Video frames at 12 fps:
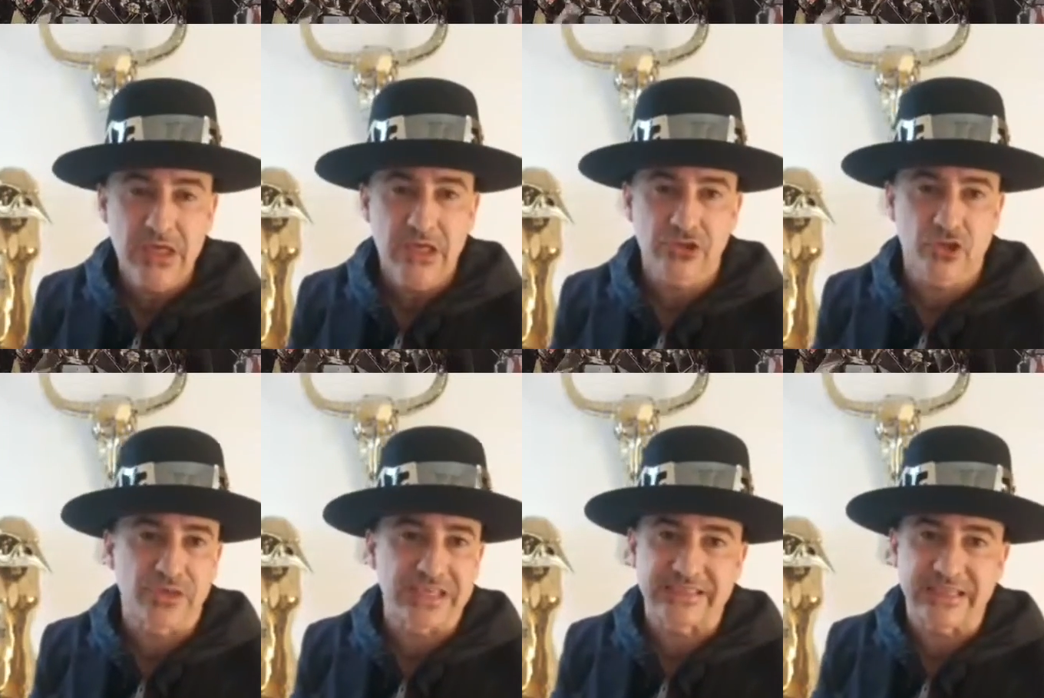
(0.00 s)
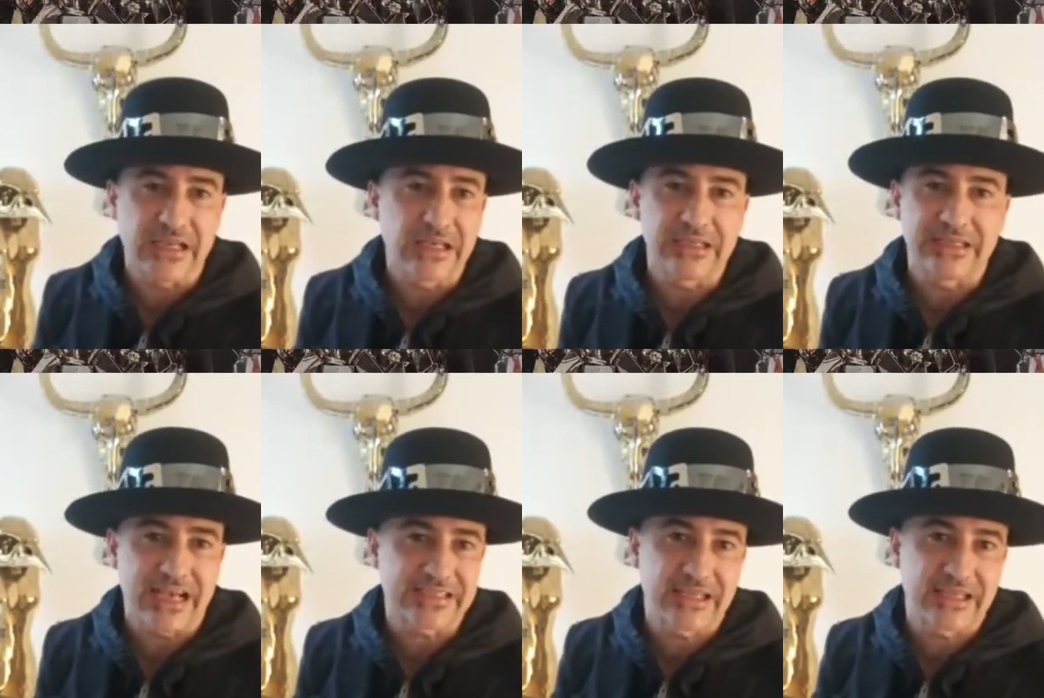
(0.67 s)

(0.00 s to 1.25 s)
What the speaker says: So the steel doesn't